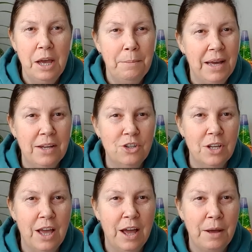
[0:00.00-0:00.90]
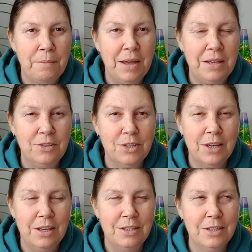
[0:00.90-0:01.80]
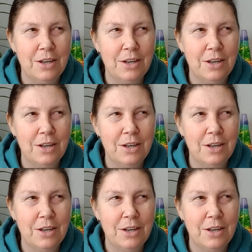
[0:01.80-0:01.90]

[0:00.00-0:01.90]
but it's